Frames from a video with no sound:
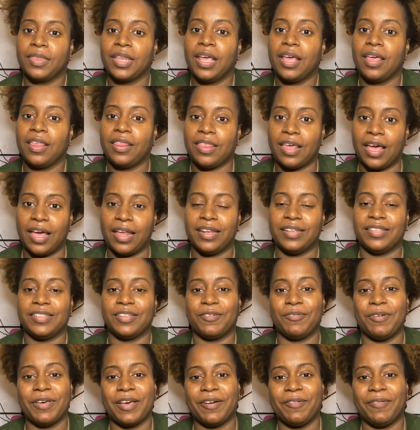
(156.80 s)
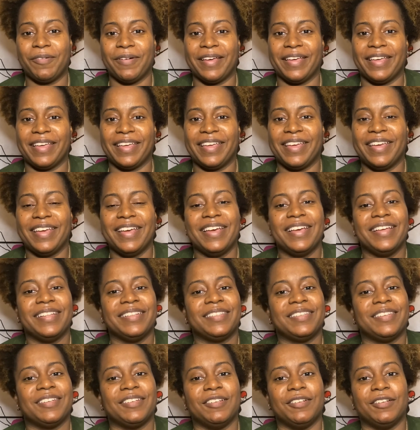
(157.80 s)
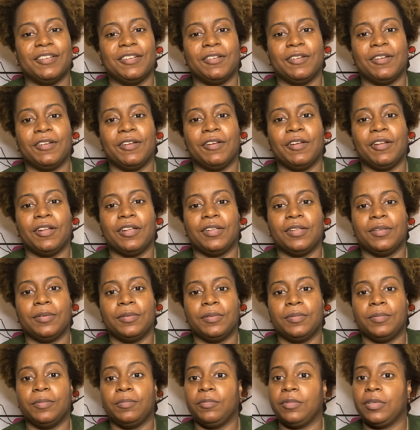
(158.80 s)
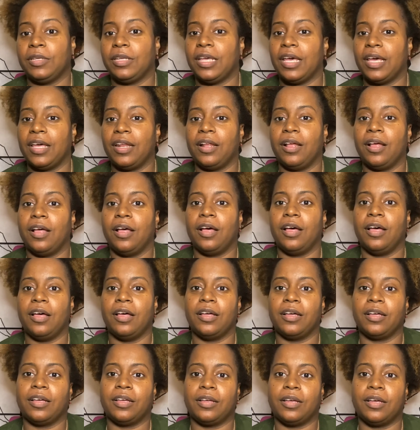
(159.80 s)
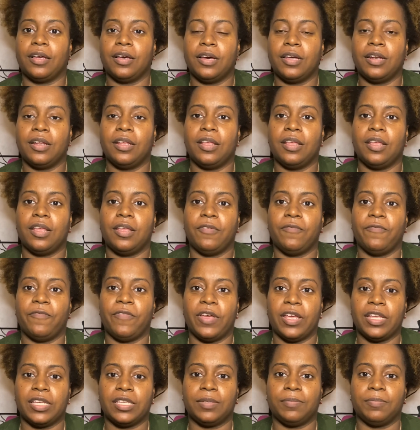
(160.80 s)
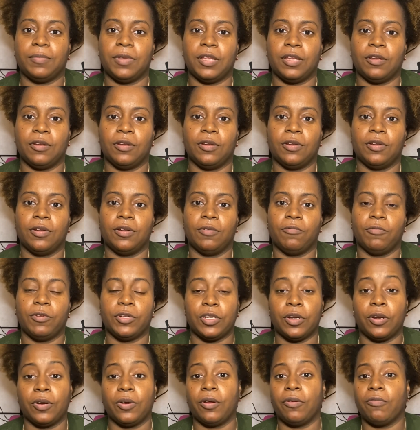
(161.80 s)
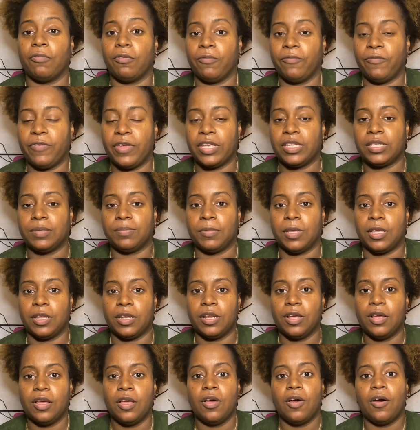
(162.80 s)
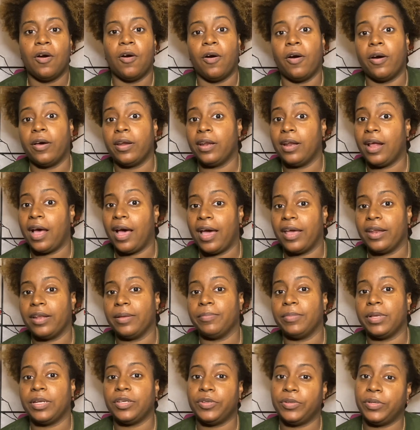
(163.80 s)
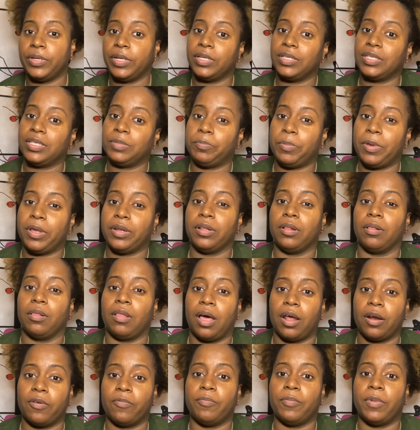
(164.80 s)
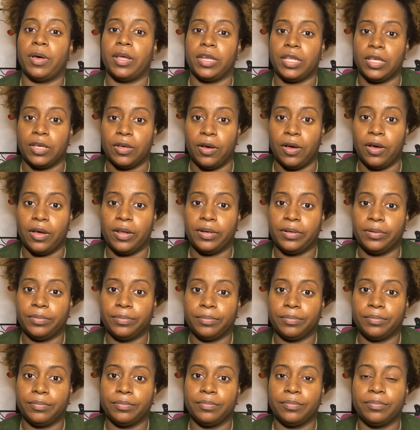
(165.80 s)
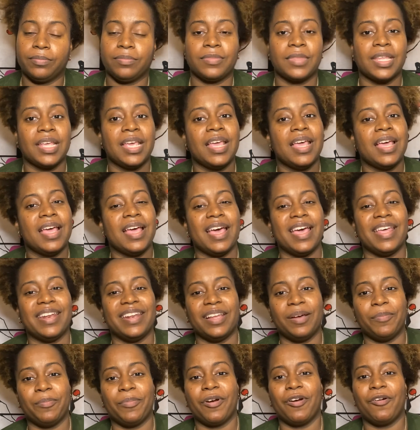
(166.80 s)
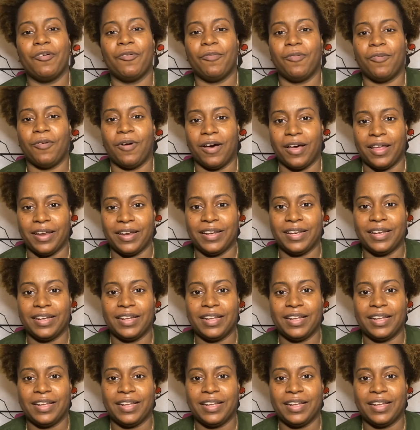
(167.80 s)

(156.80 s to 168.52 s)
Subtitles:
That is a quick way to get a good return on investment on an item that you didn't spend a lot of money on. And number 1,